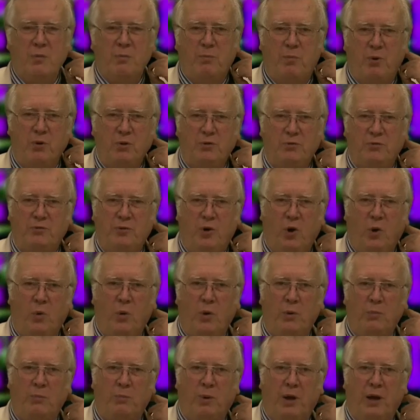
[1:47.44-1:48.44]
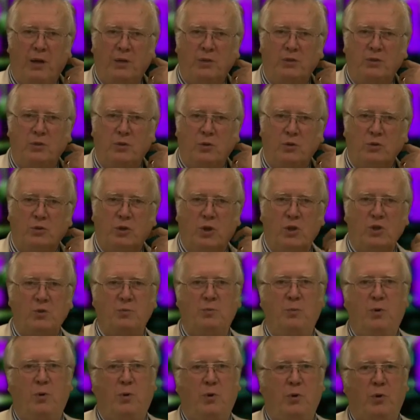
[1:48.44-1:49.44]
pushed forward by George
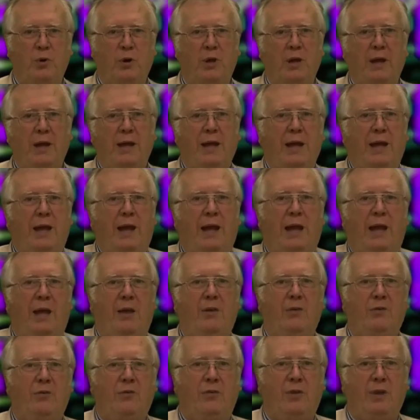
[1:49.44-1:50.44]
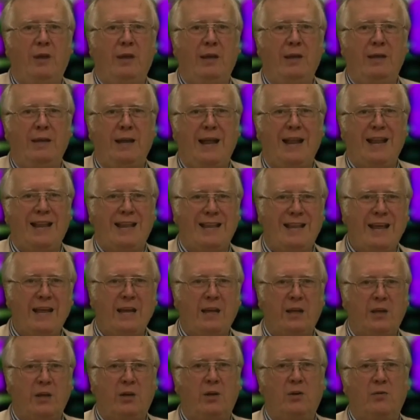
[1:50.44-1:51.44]
Osborne as the
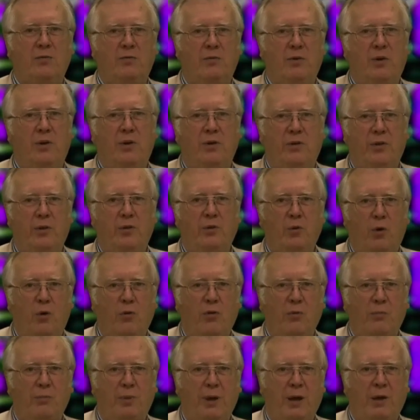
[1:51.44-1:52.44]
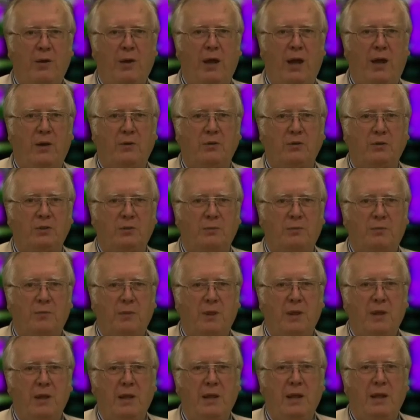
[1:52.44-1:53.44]
link for the Northern Powerhouse.
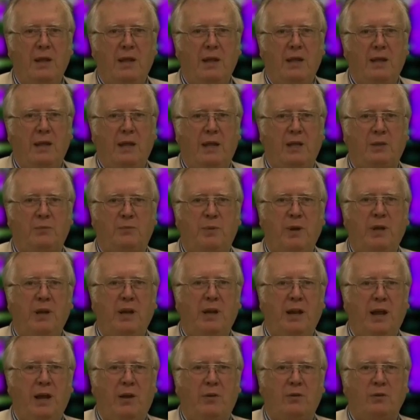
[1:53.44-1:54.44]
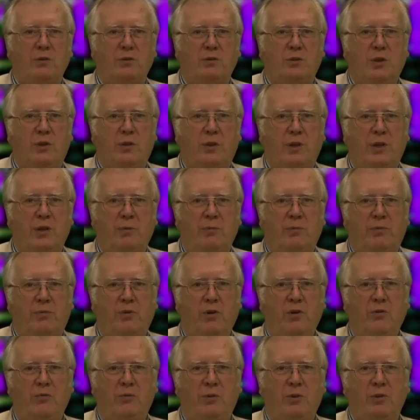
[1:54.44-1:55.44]
It's been announced that the
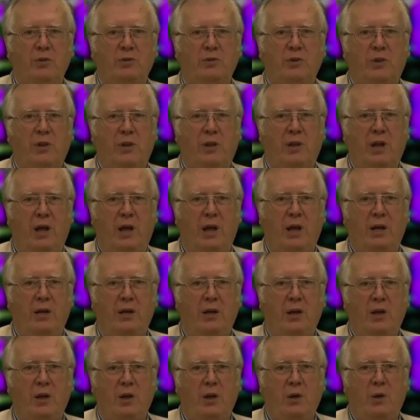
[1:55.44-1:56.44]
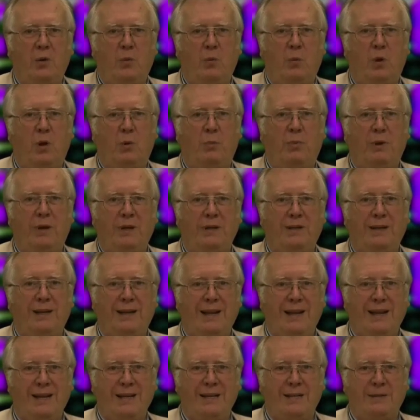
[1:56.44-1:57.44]
improvements to the line will be
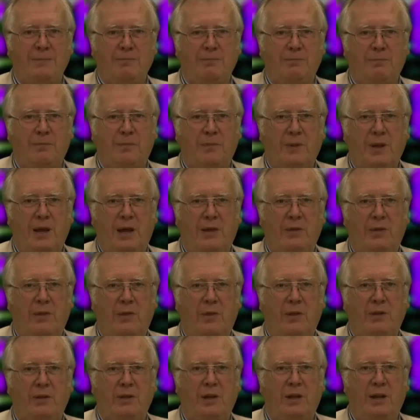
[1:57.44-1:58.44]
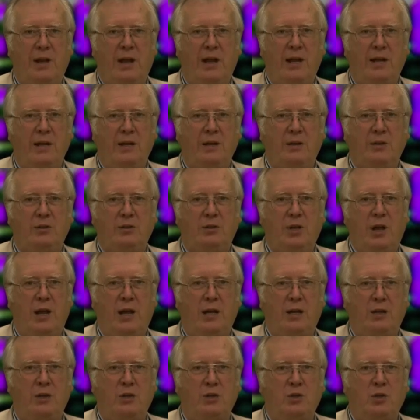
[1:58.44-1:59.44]
delayed and that the delay
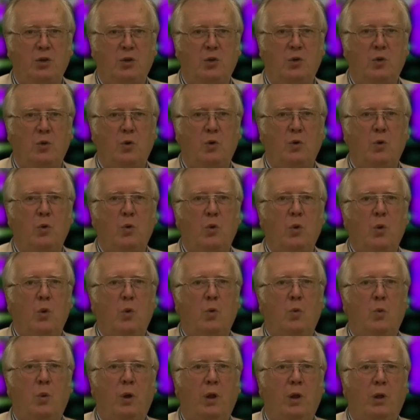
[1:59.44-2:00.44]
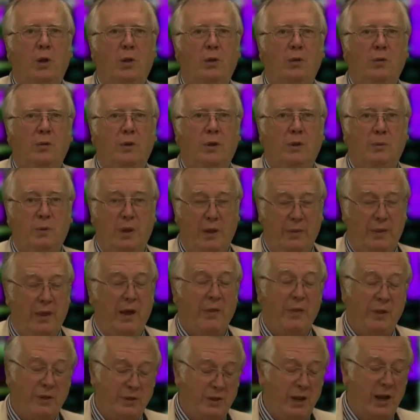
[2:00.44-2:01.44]
change will and,
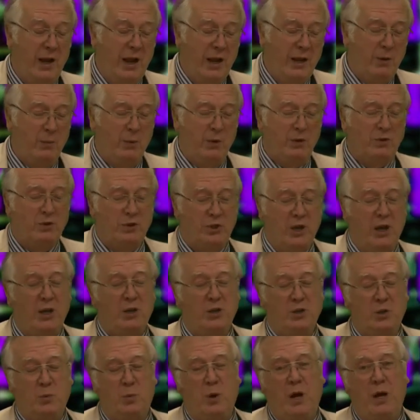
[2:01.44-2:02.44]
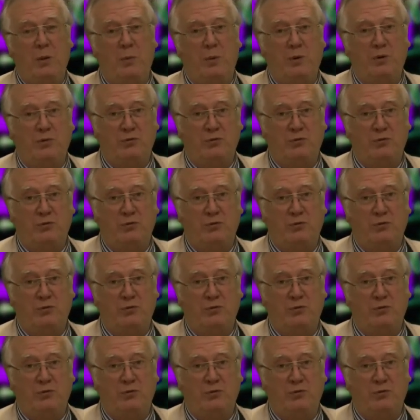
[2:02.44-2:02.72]
and the delay will change the way we